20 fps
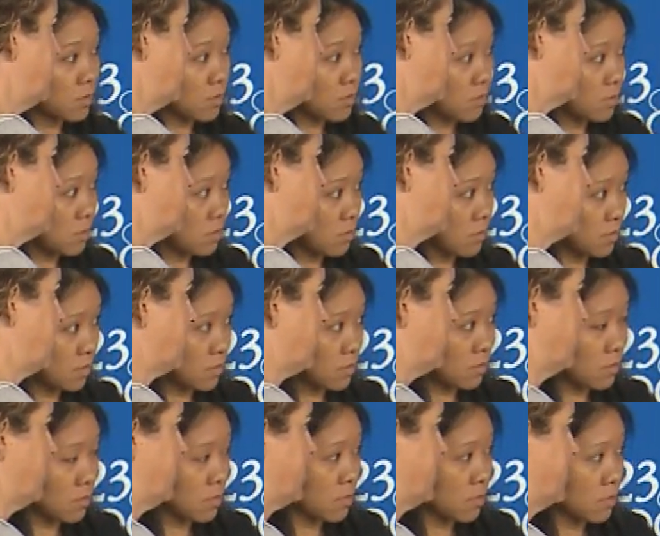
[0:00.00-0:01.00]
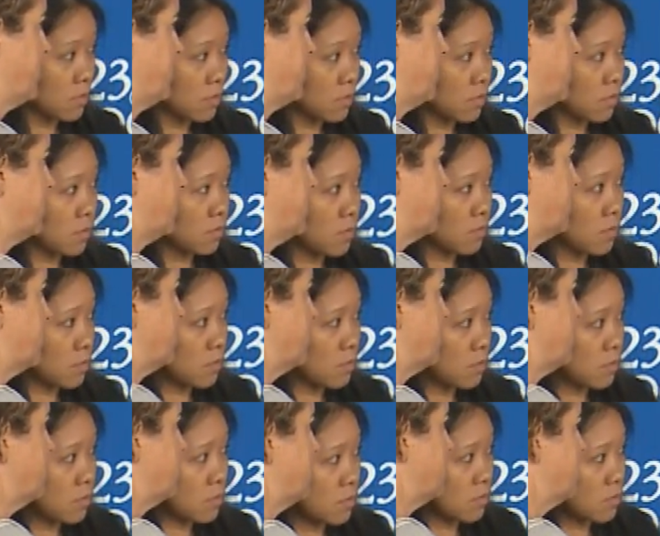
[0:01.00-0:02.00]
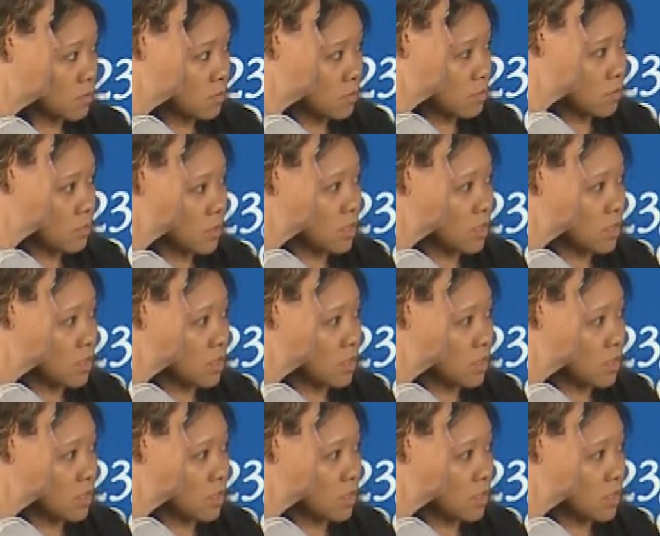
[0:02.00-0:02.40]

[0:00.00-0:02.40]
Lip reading: (silent)